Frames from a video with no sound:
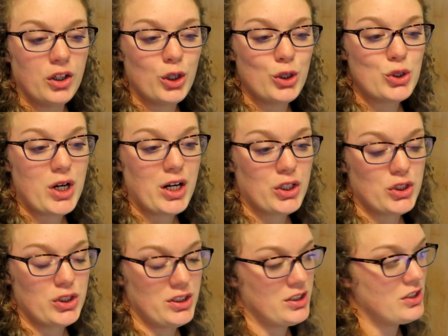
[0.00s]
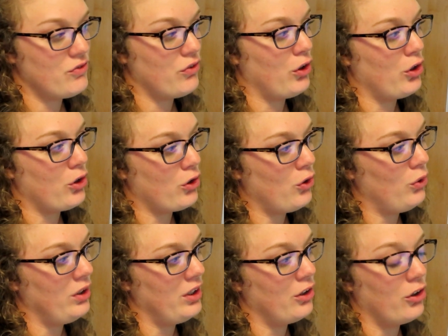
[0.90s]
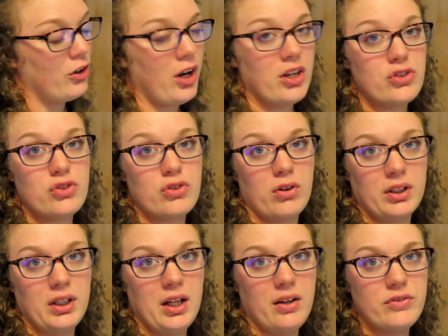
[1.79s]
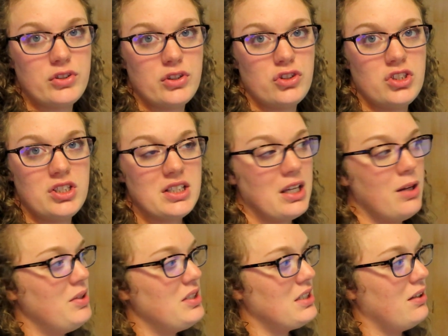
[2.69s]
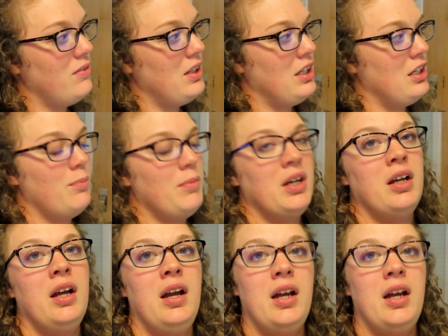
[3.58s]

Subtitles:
contractions for her colon are not strong enough. So she just came in to give the enema.